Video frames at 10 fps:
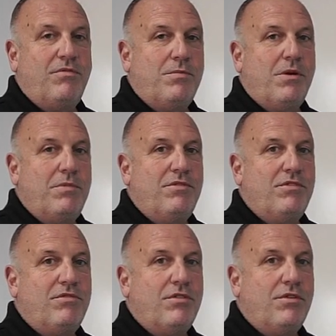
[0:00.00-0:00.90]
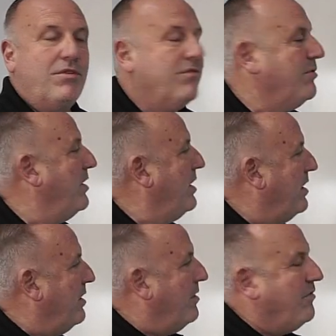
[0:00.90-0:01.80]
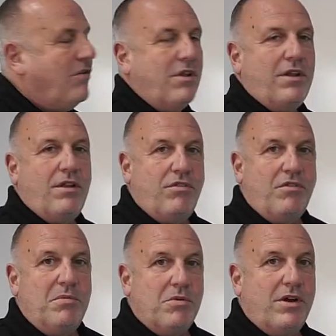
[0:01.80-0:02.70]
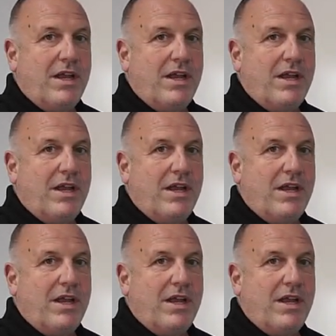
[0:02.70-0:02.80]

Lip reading: small business owners, fall into three broad